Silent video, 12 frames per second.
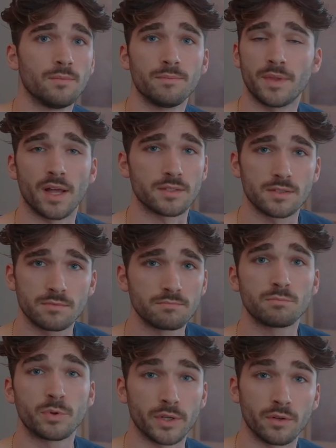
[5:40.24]
That's
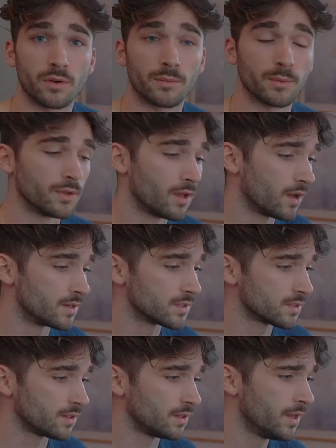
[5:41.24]
pretty normal,
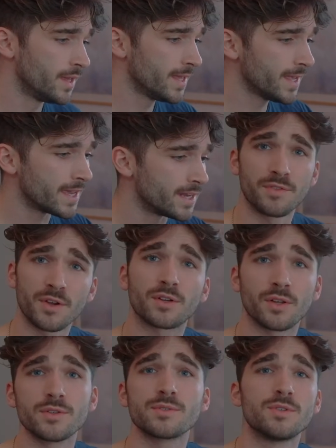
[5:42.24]
honestly. And if they're
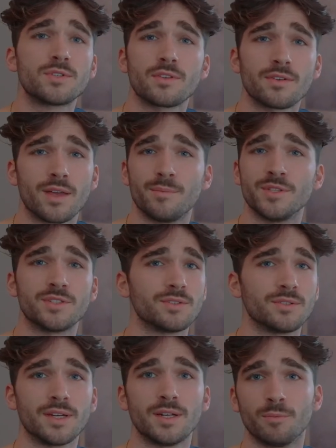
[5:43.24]
close to each other, that means
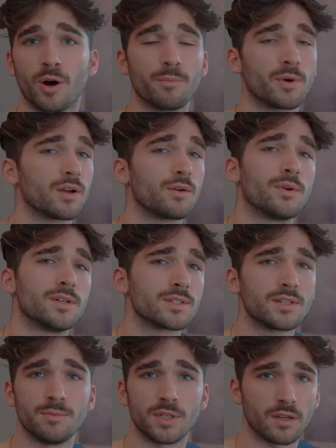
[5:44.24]
you're in a ballpark where it's
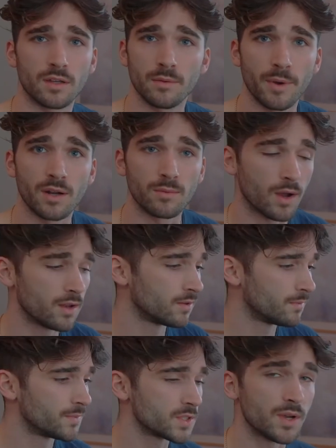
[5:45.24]
going to be good no matter what.
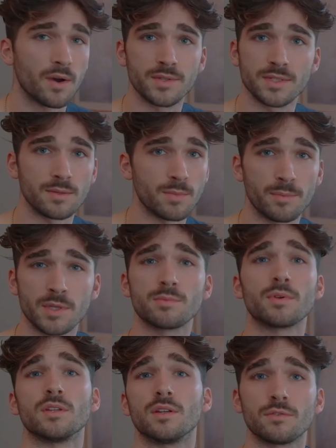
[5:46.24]
So I would say maybe
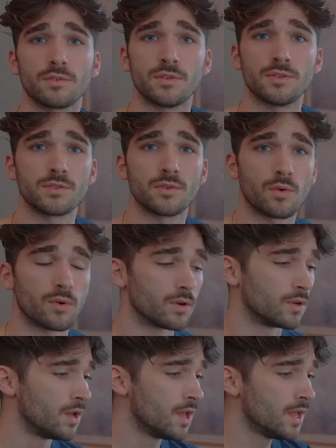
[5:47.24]
split the difference,
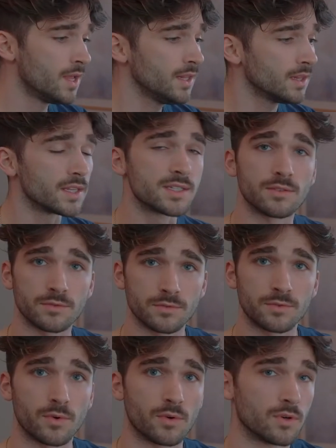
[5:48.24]
or listen
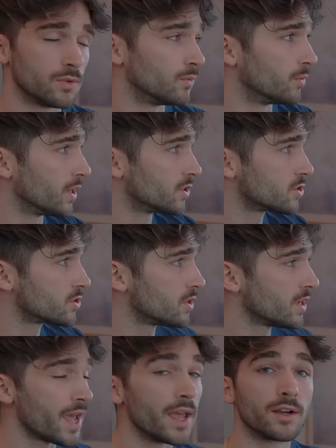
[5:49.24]
for which
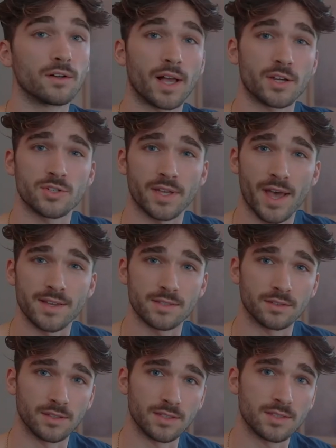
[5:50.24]
angle actually has the
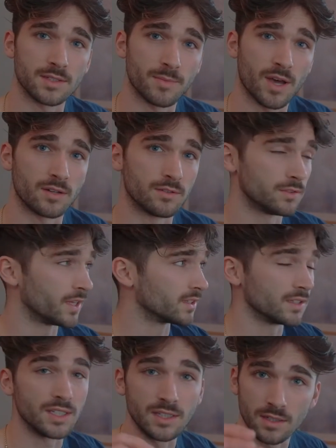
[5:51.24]
least amount of like
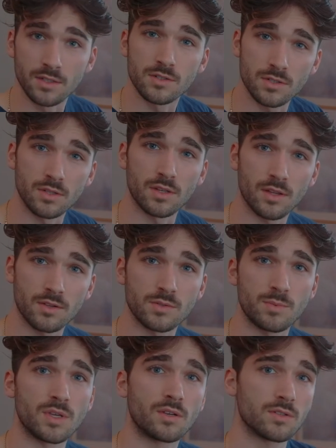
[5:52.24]
leakage to the other
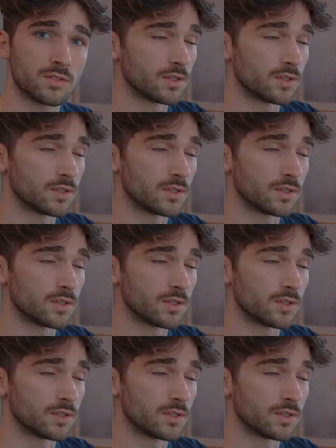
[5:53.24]
speakers.